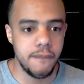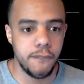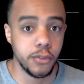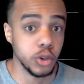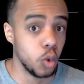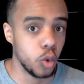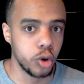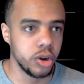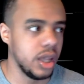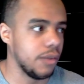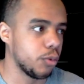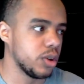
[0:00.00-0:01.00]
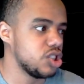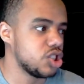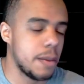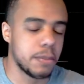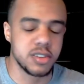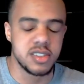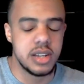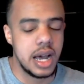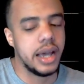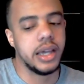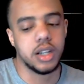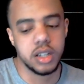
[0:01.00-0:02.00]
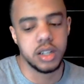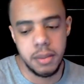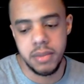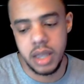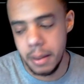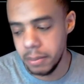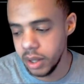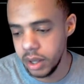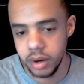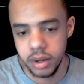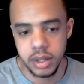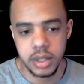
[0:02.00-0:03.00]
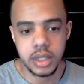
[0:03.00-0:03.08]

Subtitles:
floored if Reed Shepard's not a good NBA player.